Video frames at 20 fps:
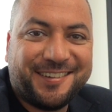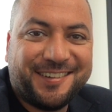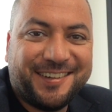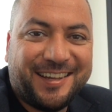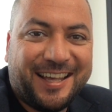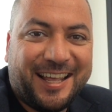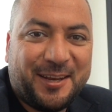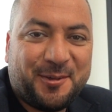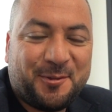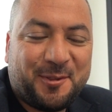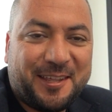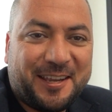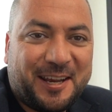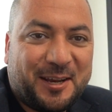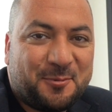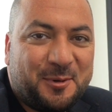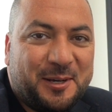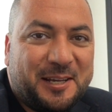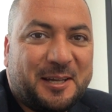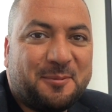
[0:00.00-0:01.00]
hello there
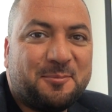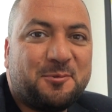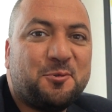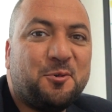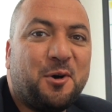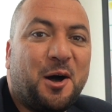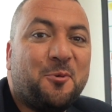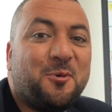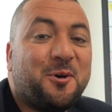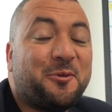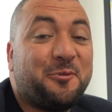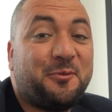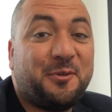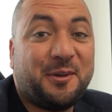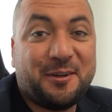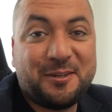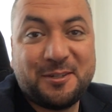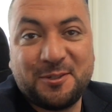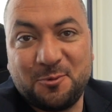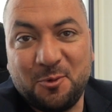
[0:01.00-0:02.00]
and welcome to our
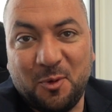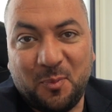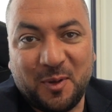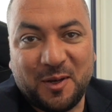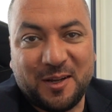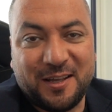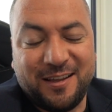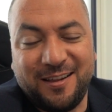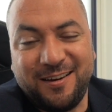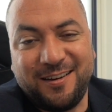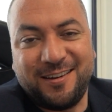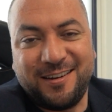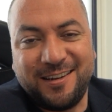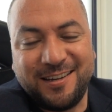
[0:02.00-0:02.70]
first webinar